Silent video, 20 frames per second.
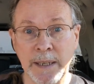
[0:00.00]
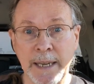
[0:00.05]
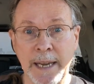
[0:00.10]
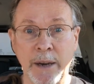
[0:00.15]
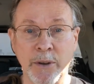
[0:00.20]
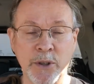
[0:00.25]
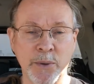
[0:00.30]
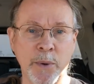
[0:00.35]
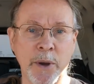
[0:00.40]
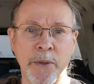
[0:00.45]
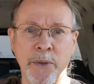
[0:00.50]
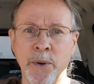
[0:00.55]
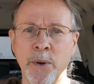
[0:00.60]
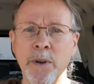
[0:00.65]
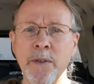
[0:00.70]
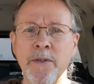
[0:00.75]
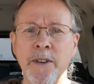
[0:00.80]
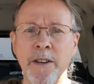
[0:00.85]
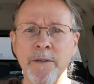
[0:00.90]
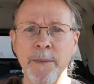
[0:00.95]
I was about
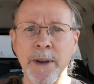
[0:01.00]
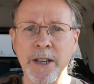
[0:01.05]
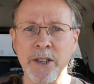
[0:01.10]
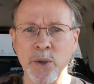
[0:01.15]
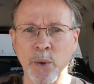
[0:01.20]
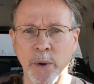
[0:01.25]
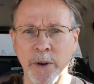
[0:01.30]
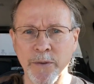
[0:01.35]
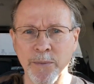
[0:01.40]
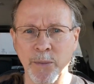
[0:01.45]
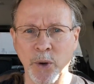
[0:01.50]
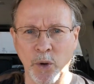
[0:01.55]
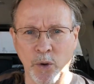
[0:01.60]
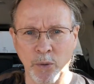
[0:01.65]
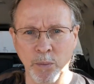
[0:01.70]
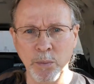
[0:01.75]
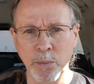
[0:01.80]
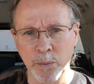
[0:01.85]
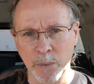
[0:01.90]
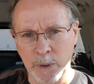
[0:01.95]
35 miles away from
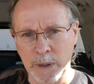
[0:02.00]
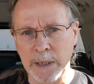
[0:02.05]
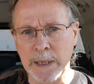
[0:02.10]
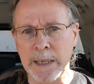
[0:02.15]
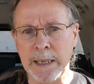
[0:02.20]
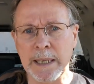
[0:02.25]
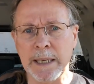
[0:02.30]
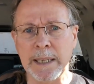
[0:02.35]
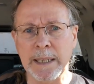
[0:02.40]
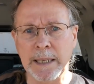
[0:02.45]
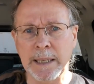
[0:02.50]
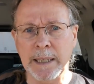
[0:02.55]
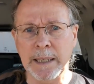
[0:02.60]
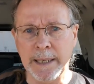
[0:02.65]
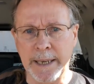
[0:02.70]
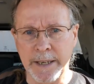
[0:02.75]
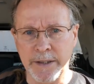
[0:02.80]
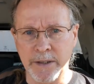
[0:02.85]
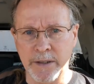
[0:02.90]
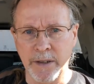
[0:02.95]
home
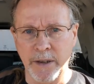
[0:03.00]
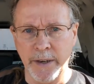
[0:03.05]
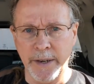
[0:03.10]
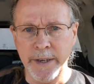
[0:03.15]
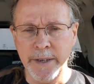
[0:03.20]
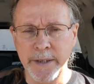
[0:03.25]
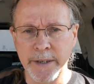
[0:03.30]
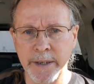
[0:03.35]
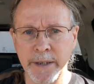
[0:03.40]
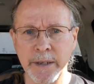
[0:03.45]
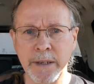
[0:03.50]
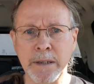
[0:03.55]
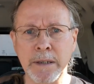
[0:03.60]
last night